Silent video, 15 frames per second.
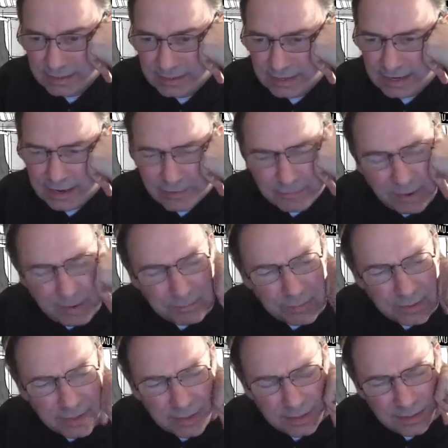And I
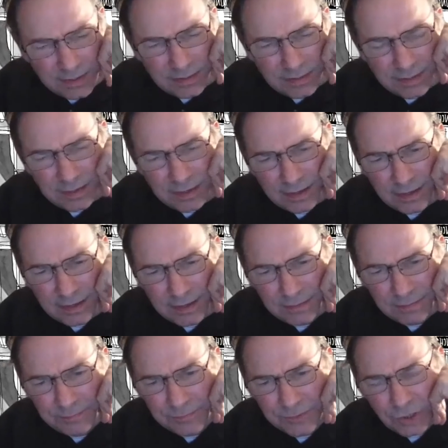remember
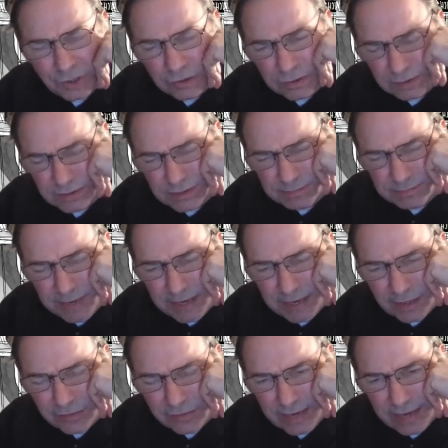Girdle's
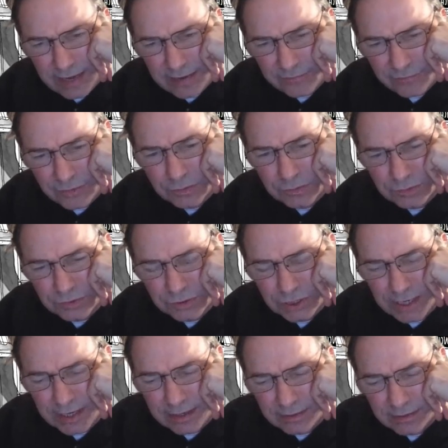Bakery had a few
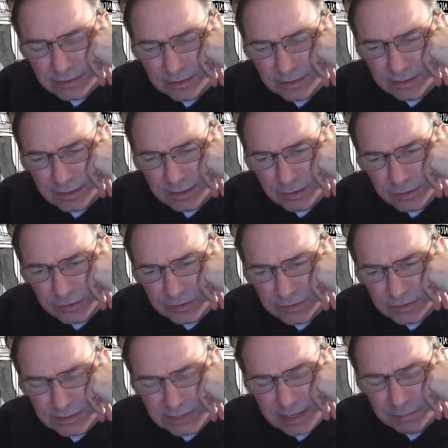chairs on the lower
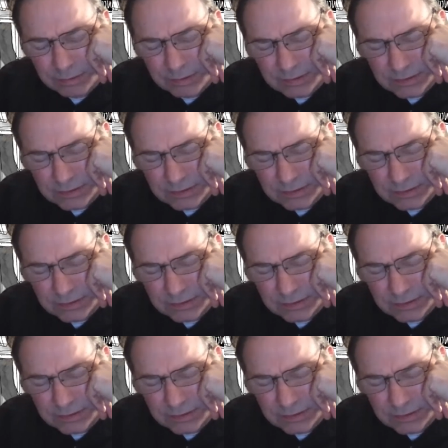table.